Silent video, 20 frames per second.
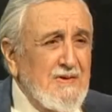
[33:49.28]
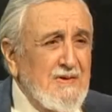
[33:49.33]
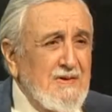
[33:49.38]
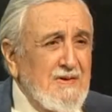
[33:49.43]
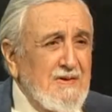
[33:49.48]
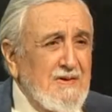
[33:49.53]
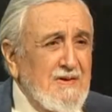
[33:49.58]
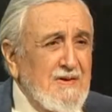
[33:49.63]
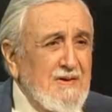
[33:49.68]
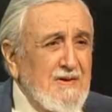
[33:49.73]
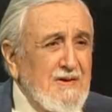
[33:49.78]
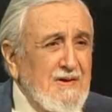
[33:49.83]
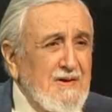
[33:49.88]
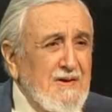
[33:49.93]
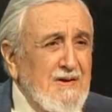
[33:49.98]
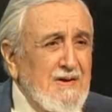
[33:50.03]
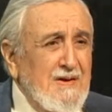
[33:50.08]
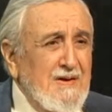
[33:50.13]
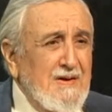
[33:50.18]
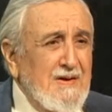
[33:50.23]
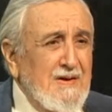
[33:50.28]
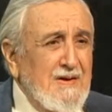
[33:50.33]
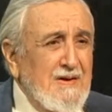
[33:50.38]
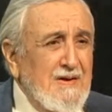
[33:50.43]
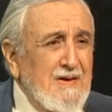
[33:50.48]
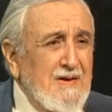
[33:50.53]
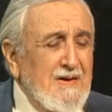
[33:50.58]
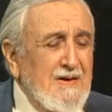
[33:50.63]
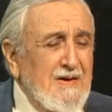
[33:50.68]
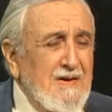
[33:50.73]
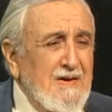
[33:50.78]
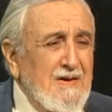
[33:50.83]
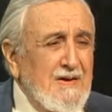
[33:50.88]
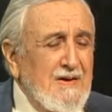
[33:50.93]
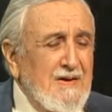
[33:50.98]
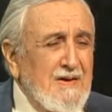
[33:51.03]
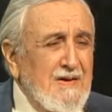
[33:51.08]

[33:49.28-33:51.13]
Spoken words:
(silence)